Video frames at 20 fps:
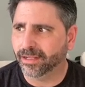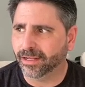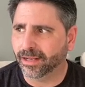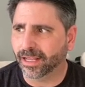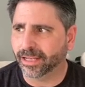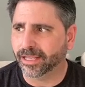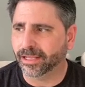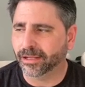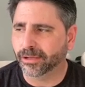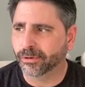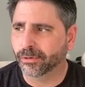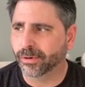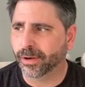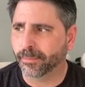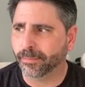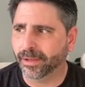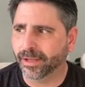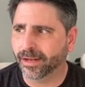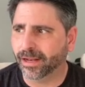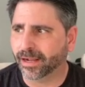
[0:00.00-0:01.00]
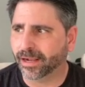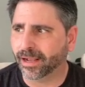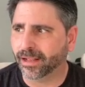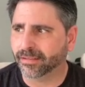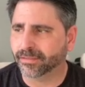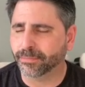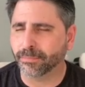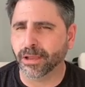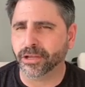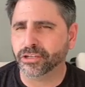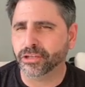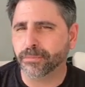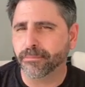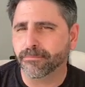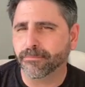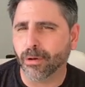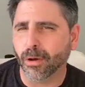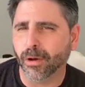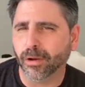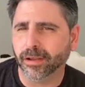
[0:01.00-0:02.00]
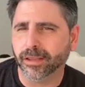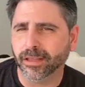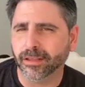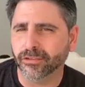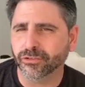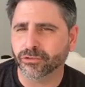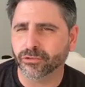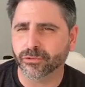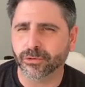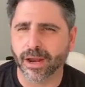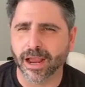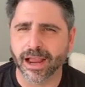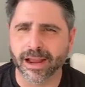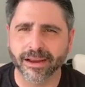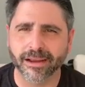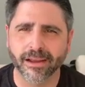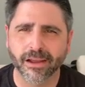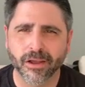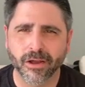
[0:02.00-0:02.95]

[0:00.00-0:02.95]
like it could have been like a Smashing Pumpkins track,